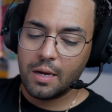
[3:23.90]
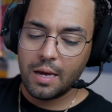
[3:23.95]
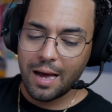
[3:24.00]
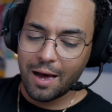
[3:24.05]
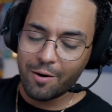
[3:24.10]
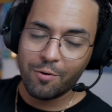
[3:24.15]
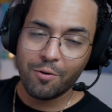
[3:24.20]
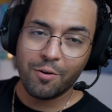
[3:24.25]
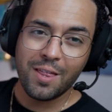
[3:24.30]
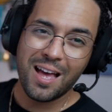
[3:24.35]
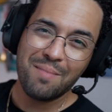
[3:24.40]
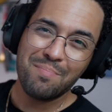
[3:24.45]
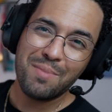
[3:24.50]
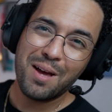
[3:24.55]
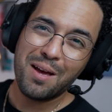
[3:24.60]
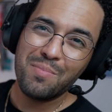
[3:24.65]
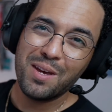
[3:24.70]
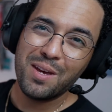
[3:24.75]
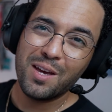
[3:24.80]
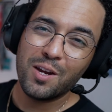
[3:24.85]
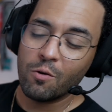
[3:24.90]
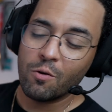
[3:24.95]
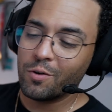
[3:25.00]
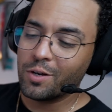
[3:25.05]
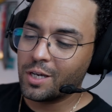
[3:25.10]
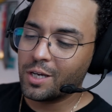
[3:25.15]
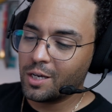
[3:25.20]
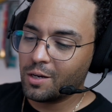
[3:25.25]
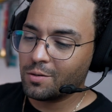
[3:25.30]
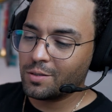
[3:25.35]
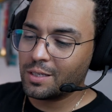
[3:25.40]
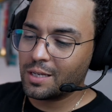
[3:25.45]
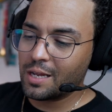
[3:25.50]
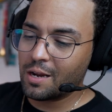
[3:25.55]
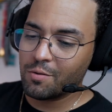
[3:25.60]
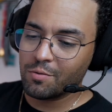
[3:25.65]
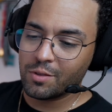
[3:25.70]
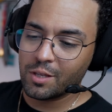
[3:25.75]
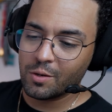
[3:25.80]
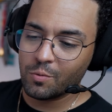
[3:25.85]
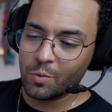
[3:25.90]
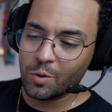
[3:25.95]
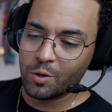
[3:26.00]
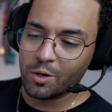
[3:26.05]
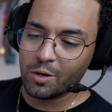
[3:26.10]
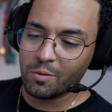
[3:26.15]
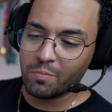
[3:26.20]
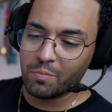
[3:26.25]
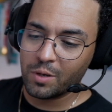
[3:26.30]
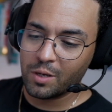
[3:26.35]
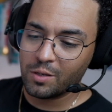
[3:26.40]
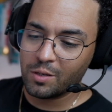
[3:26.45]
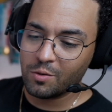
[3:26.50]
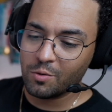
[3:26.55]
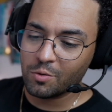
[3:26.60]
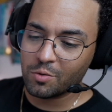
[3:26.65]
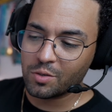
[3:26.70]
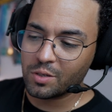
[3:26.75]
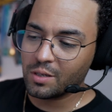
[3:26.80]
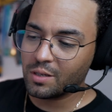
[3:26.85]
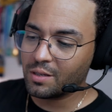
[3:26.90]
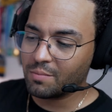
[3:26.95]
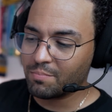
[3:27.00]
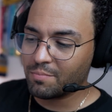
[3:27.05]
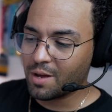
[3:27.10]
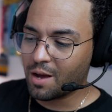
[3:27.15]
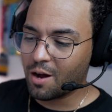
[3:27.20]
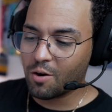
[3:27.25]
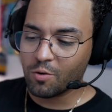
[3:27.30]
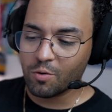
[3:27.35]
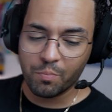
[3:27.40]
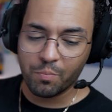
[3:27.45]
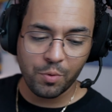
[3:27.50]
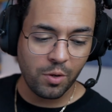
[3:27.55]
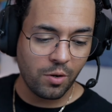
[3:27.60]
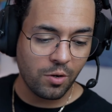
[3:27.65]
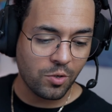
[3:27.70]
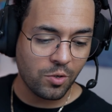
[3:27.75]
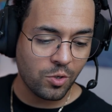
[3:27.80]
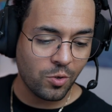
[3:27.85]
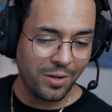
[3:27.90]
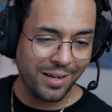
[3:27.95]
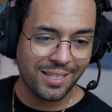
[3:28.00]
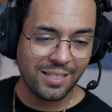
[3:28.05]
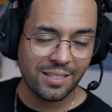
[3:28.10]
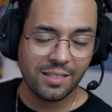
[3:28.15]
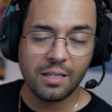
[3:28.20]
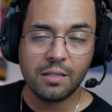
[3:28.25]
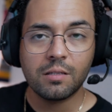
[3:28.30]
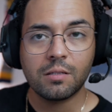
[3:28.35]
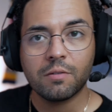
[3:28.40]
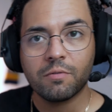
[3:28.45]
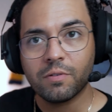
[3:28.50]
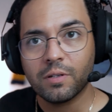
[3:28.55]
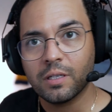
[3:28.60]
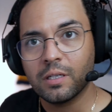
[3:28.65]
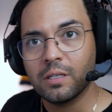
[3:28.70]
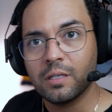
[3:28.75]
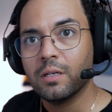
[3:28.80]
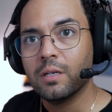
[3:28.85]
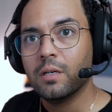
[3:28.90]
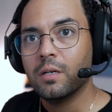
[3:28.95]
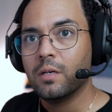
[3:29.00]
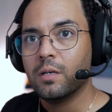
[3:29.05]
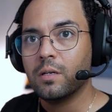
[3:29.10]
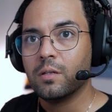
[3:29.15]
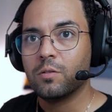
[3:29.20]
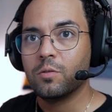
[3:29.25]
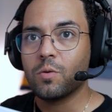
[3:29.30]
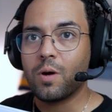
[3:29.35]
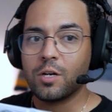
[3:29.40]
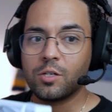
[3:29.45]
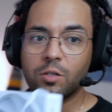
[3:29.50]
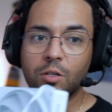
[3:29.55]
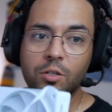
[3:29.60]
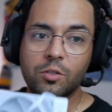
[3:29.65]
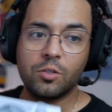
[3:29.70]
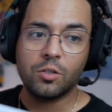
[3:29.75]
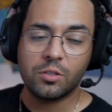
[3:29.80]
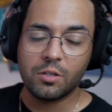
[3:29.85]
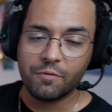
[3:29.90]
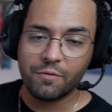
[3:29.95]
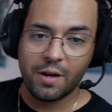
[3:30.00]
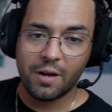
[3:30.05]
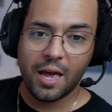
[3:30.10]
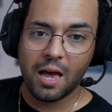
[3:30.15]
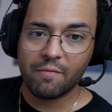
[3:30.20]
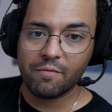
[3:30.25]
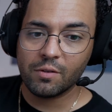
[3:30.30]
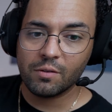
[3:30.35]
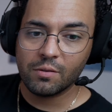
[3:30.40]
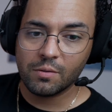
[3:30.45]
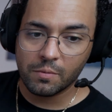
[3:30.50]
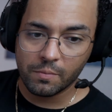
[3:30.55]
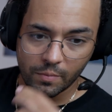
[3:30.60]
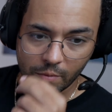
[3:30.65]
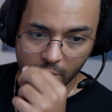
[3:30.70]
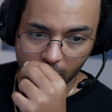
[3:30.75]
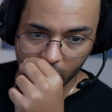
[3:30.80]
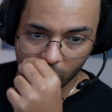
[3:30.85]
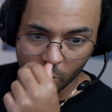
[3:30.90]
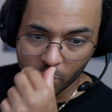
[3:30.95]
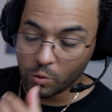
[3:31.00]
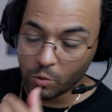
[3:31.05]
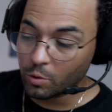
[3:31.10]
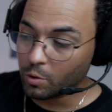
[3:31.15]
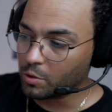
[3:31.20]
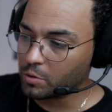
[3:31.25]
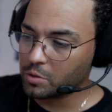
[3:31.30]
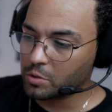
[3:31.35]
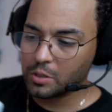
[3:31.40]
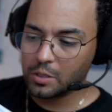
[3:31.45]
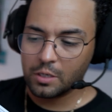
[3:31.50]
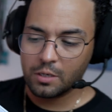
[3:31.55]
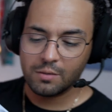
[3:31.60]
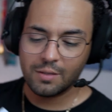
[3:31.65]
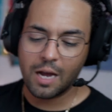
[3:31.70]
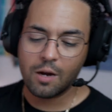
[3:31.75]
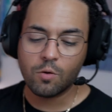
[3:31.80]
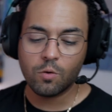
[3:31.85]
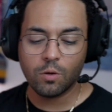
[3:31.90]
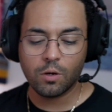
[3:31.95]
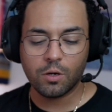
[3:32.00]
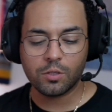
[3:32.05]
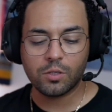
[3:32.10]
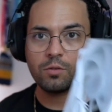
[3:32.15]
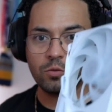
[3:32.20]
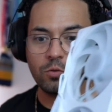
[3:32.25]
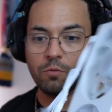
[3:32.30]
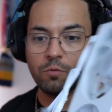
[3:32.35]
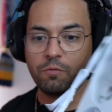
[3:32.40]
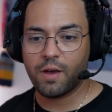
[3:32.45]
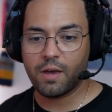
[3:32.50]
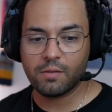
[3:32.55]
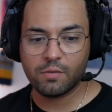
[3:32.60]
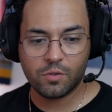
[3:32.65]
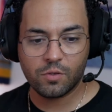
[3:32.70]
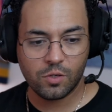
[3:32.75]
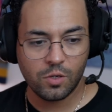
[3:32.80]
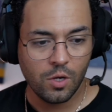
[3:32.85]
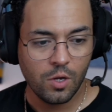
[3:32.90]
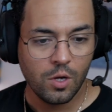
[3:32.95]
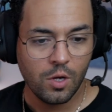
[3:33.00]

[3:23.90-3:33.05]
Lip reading: I don't know. That might be an overkill, and I don't think we're going to be using our computer so extensively to actually justify having two fans.